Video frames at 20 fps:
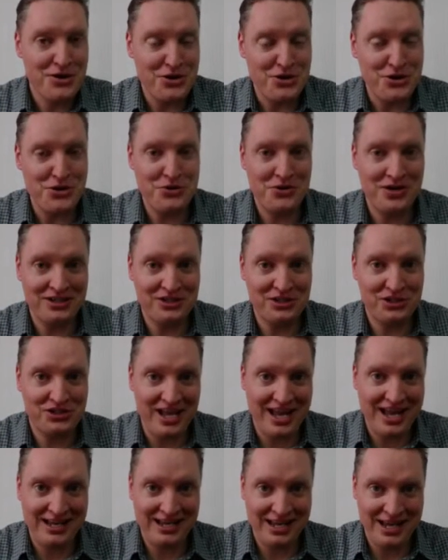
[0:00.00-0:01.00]
You can
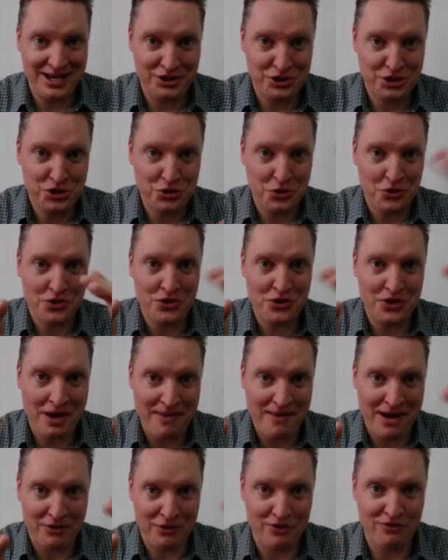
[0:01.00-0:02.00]
say it in a shorter
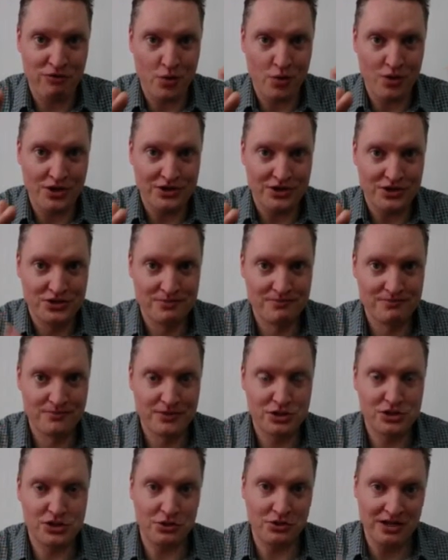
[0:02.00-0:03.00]
amount of words.
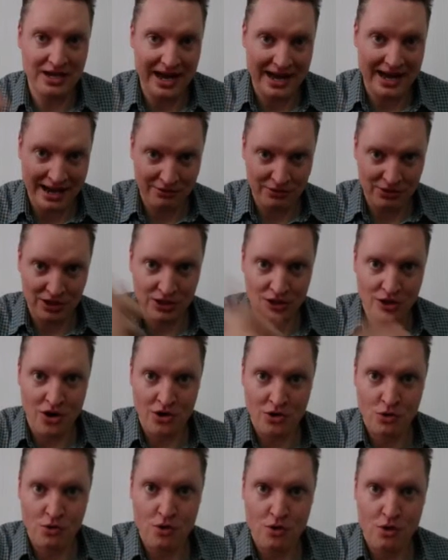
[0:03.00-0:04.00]
So cut out the
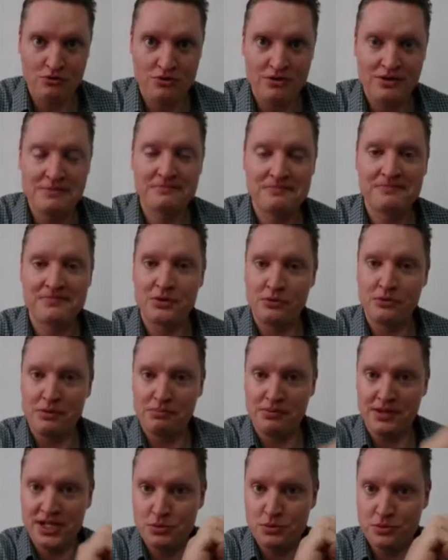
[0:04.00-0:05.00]
long quote,
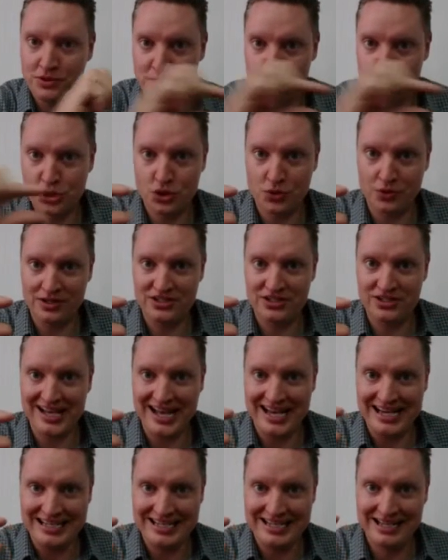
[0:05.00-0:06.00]
replace with a short
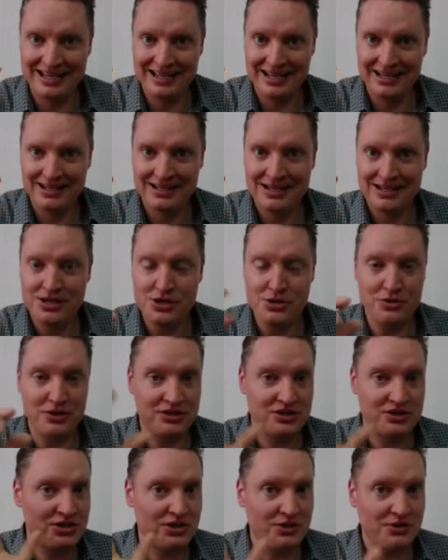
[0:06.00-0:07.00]
cite. You
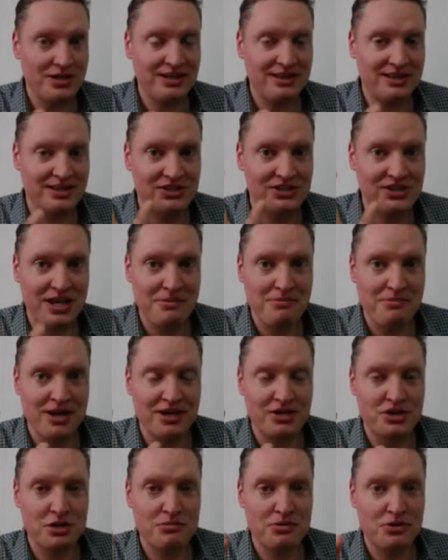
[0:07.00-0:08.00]
can still get the same
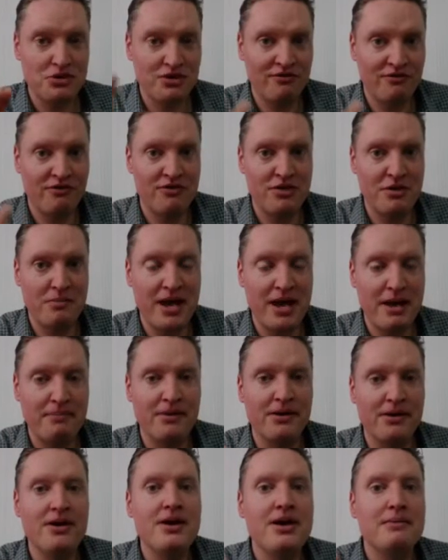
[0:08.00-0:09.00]
contribution from the
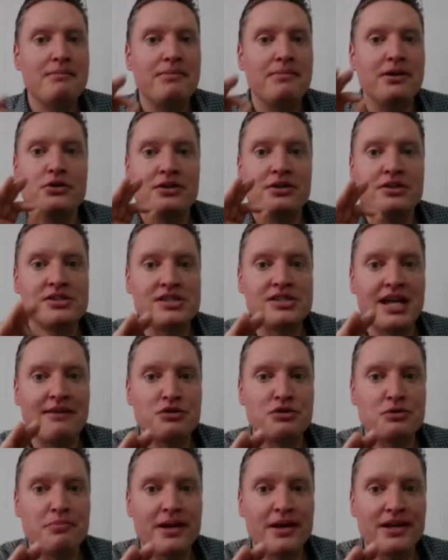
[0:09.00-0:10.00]
paper, but you can
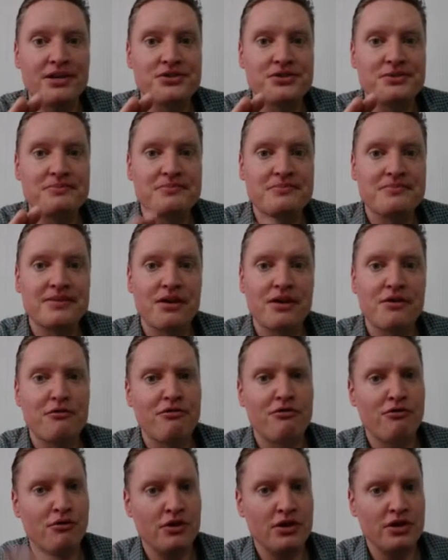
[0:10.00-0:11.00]
save space.
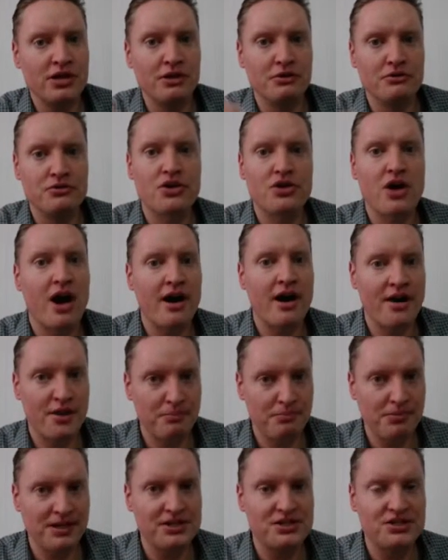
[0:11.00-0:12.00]
Footnotes are
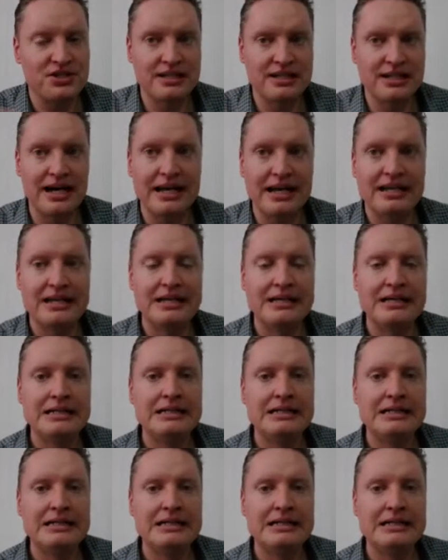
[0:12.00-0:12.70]
another place to cut.